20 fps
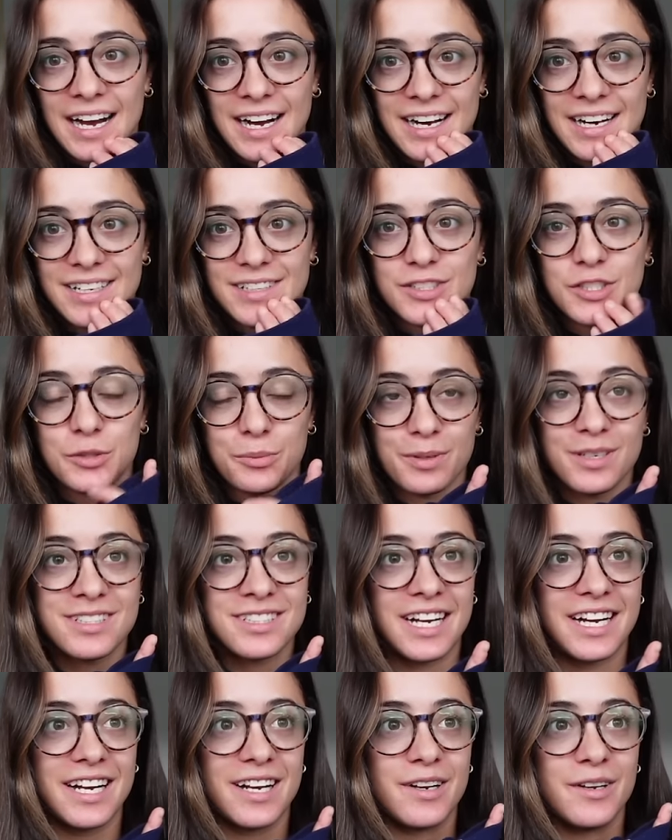Uh, super
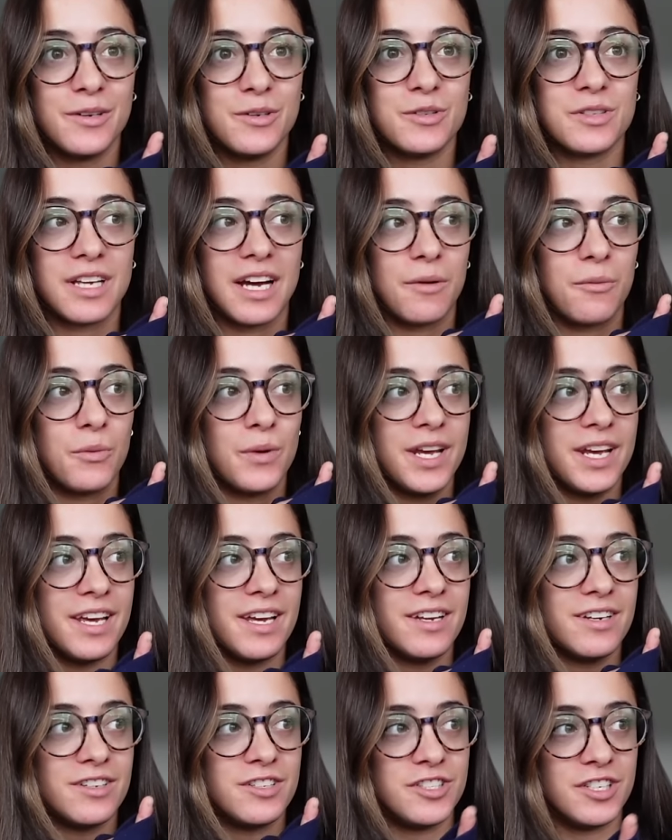exciting news.
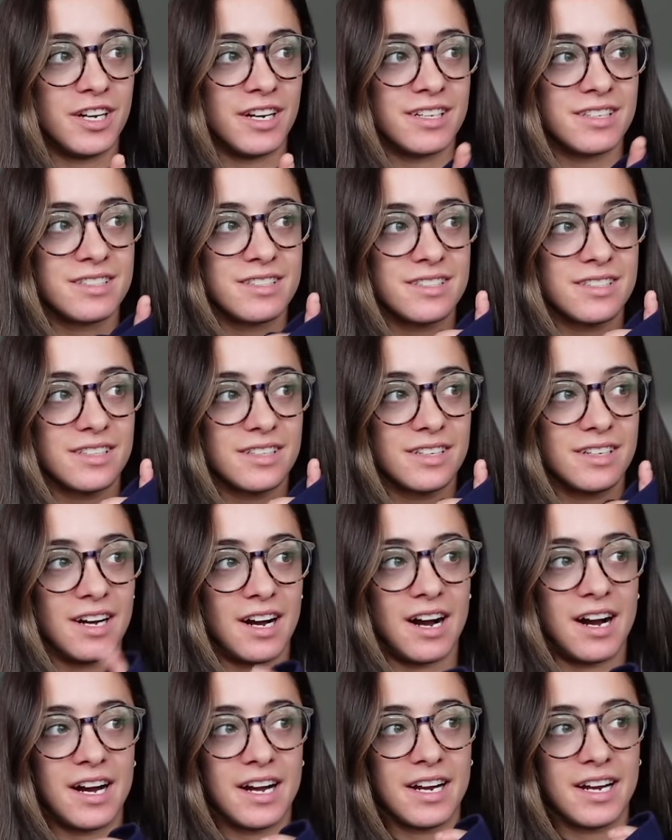We just
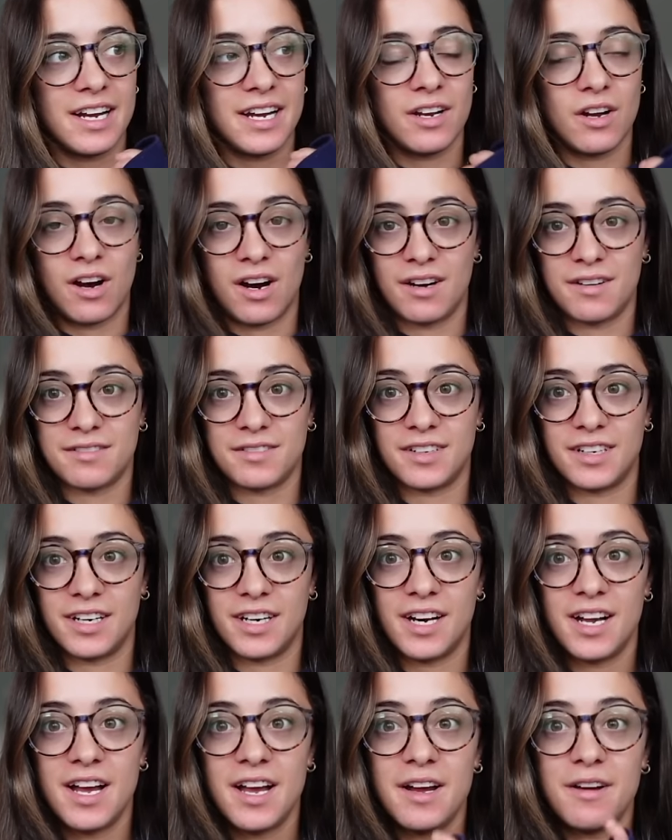got an
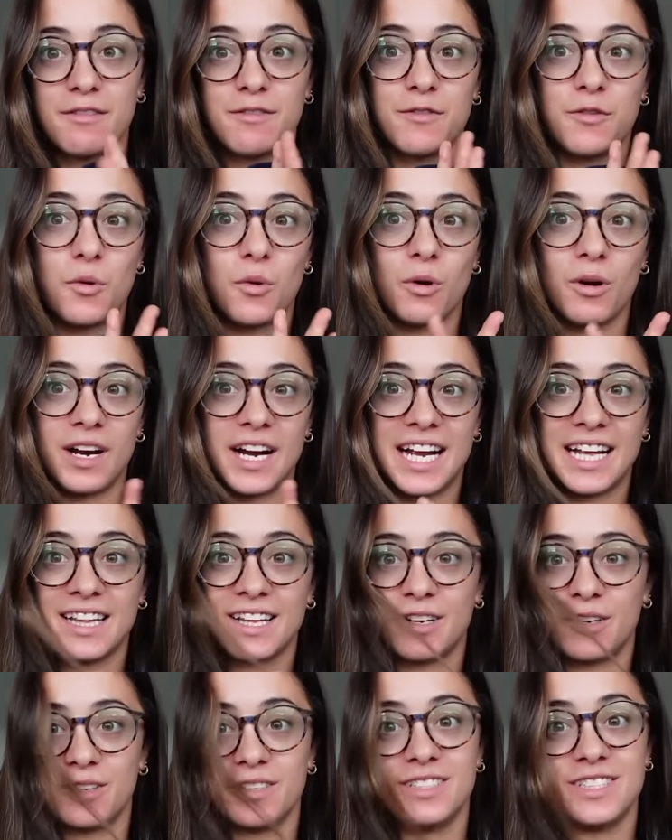offer for a
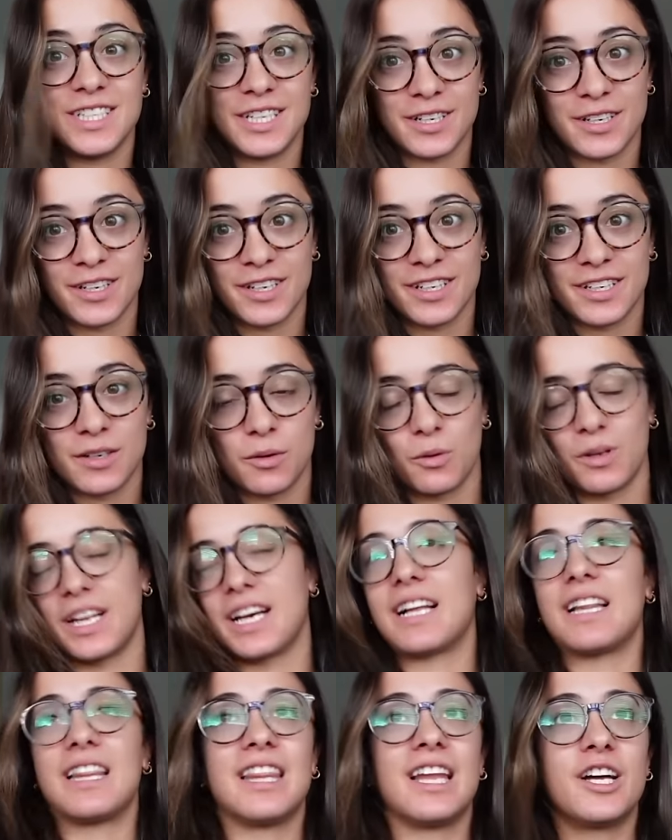little dinner or
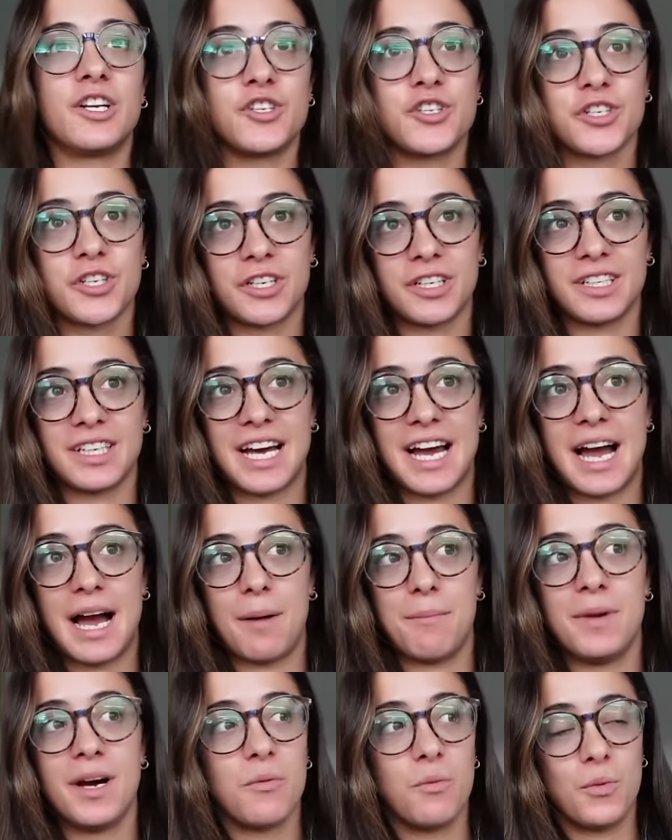like lunch
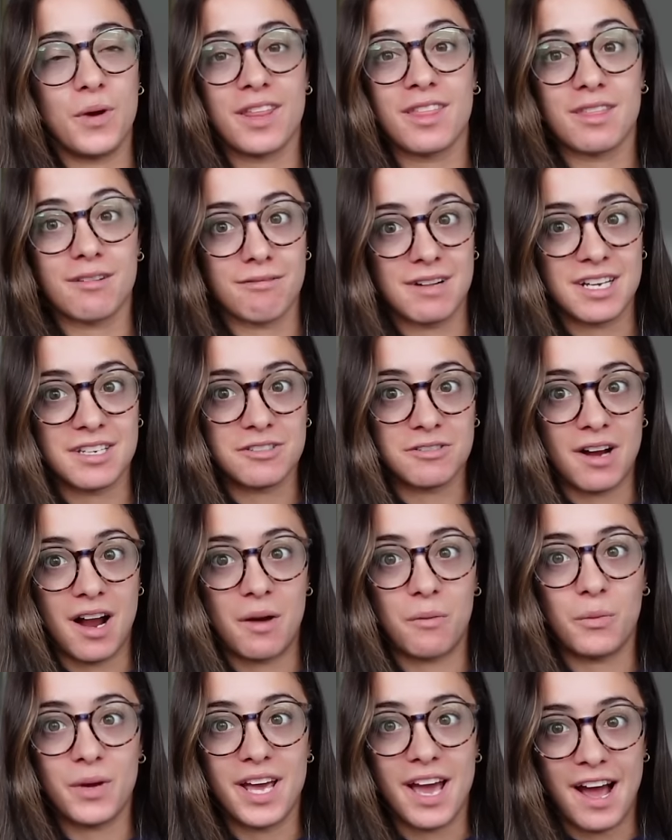collab with the
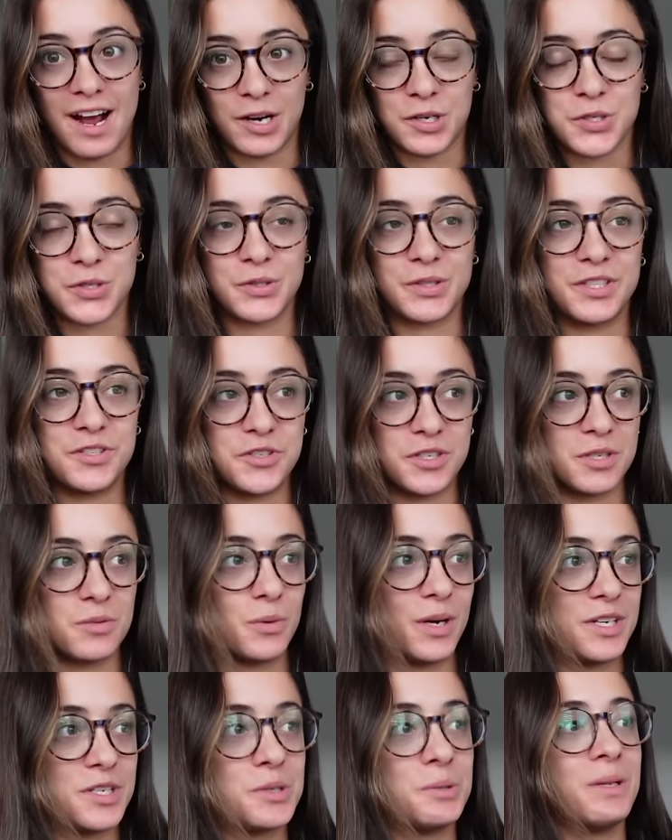restaurant we actually just
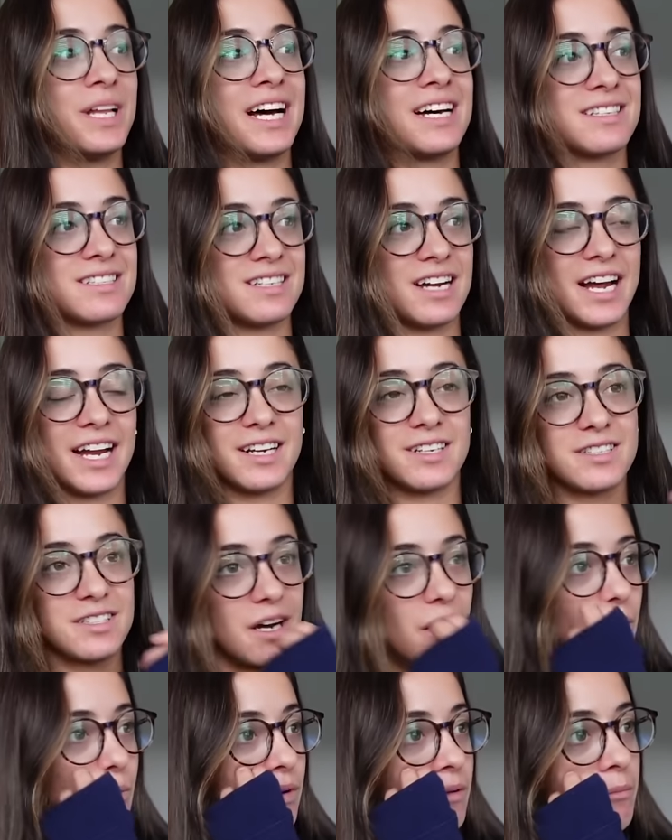went to last night.
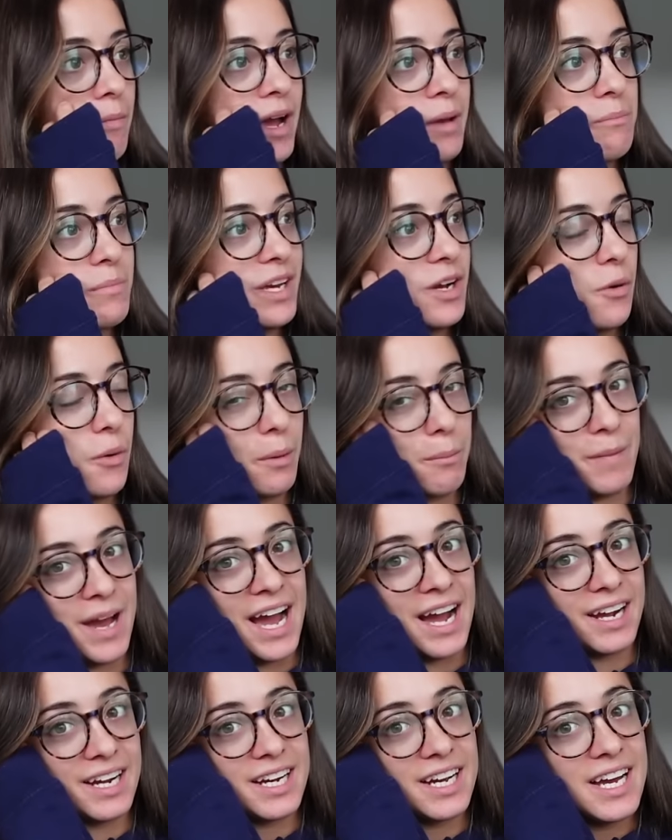So we might be going
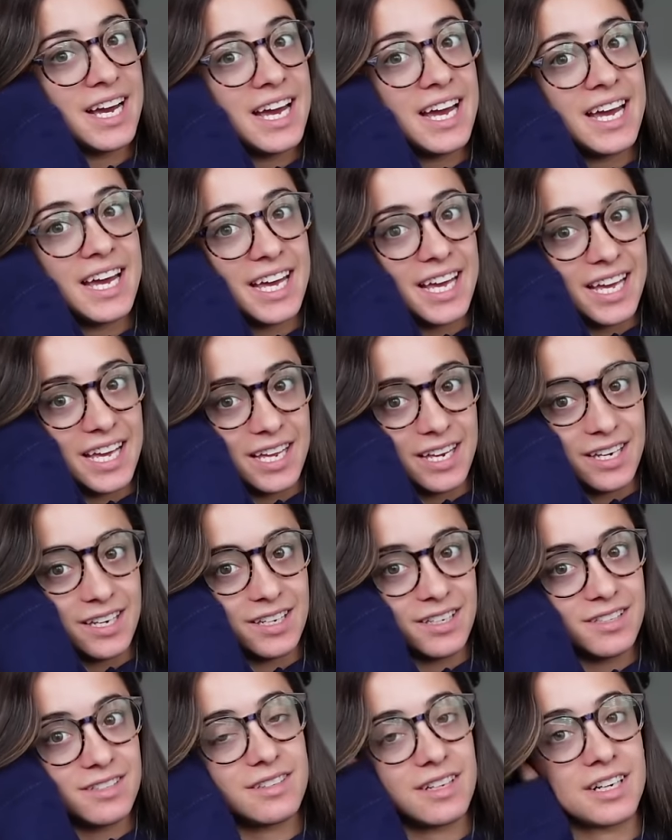back
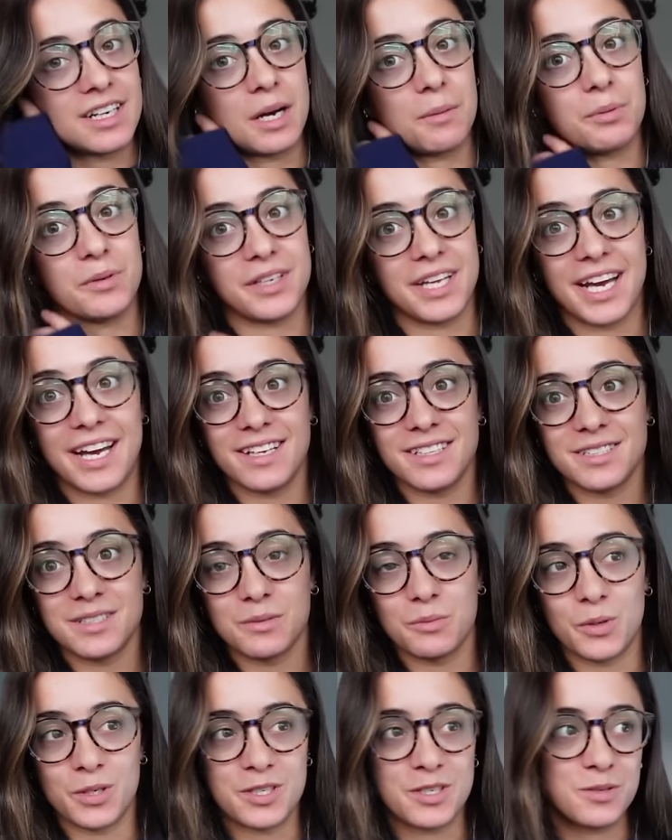in a couple
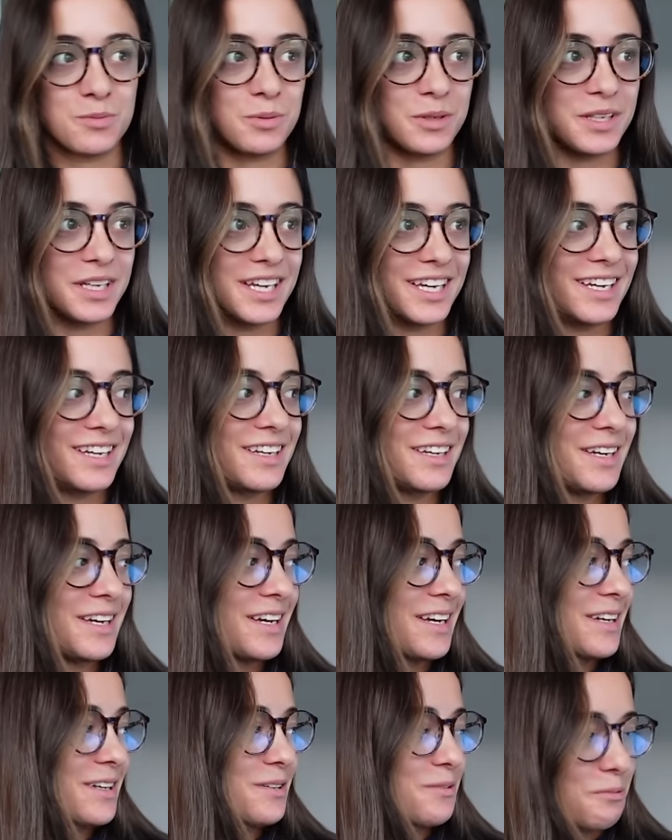days, which is really,
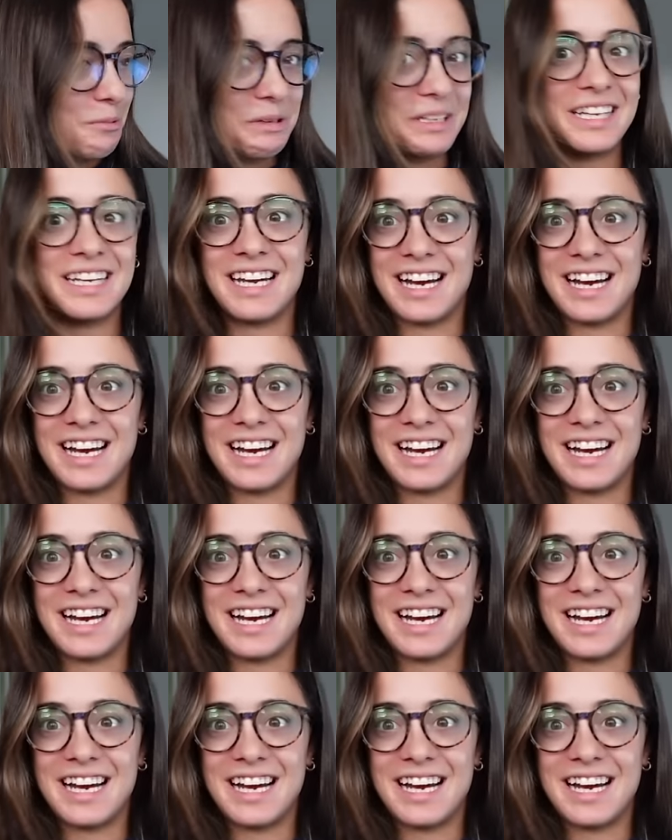really